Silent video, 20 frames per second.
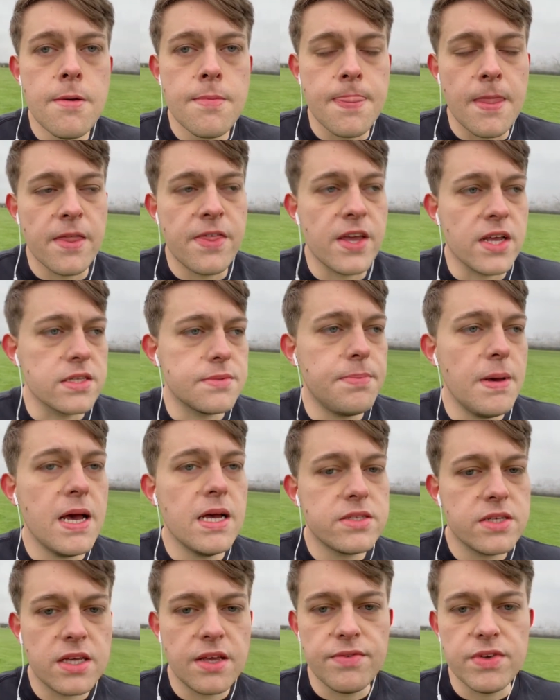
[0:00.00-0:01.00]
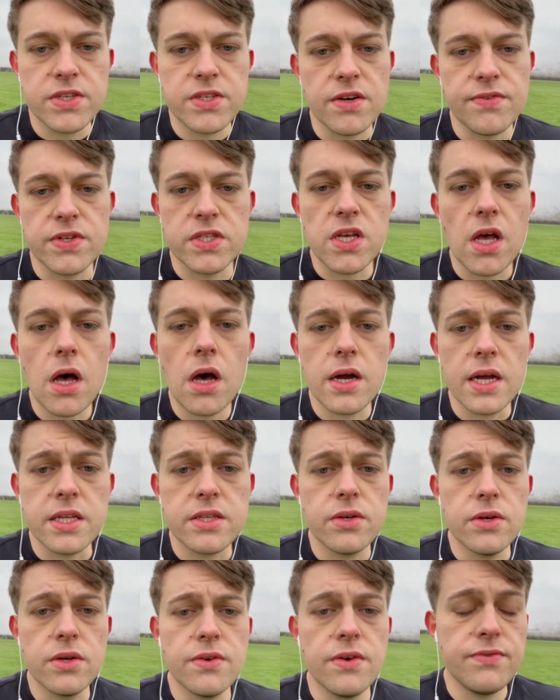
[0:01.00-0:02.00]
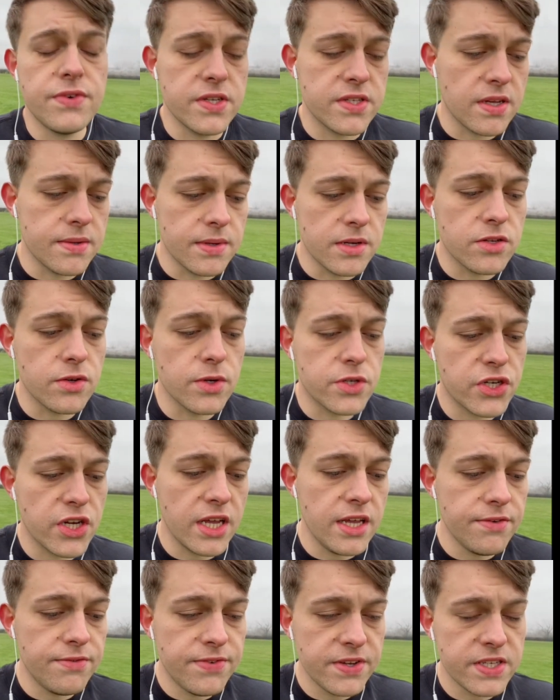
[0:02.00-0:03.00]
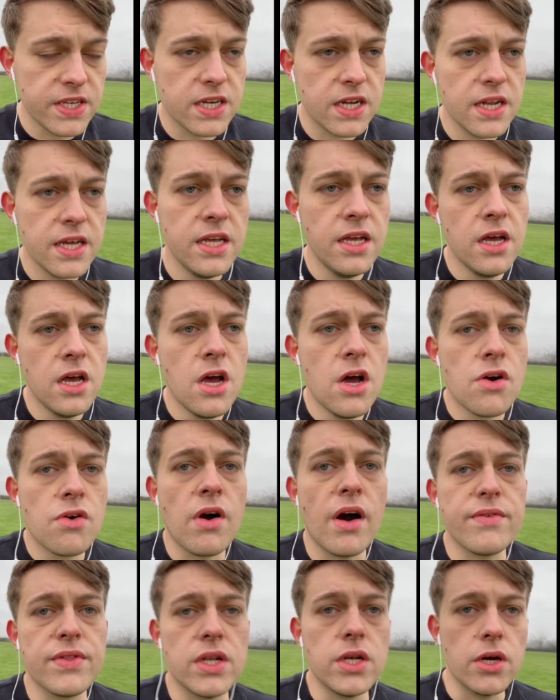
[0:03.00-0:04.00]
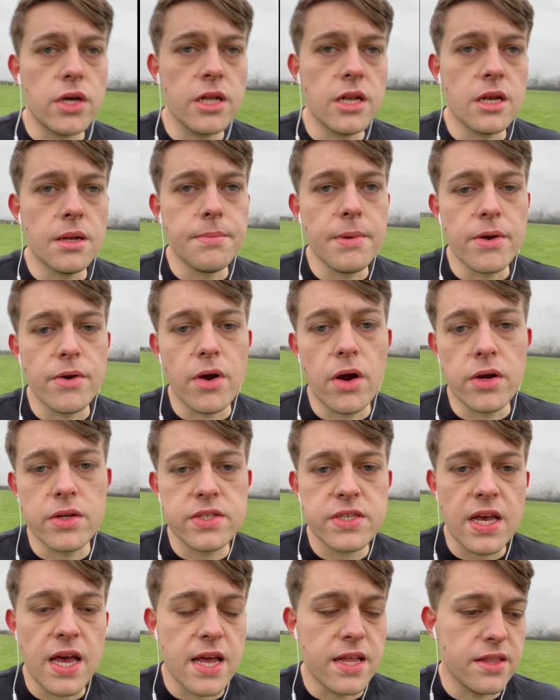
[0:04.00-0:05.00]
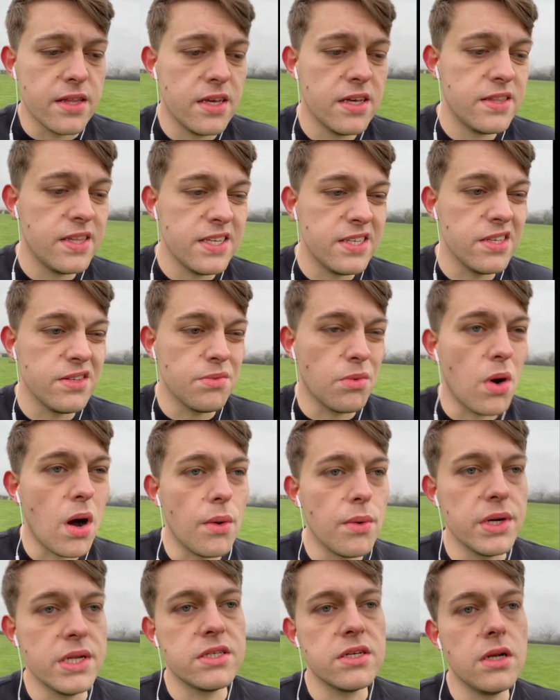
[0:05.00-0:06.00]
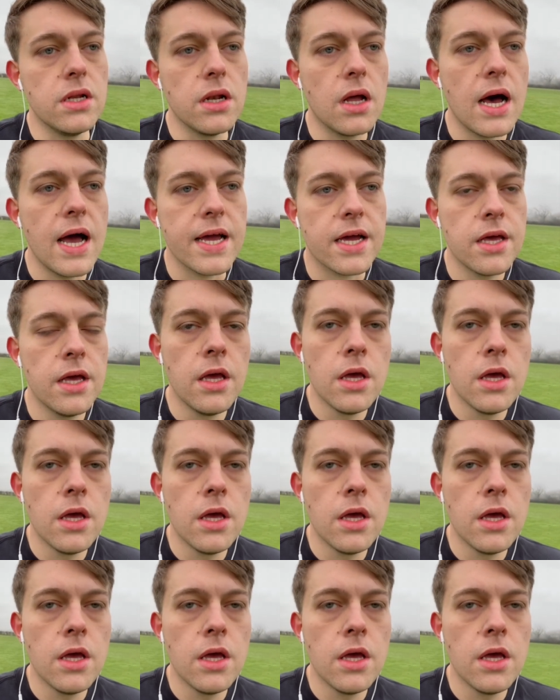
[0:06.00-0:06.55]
I think it's better to give yourself a target for something to achieve physically, rather than looking in a mirror and saying, this isn't what I want it to look like,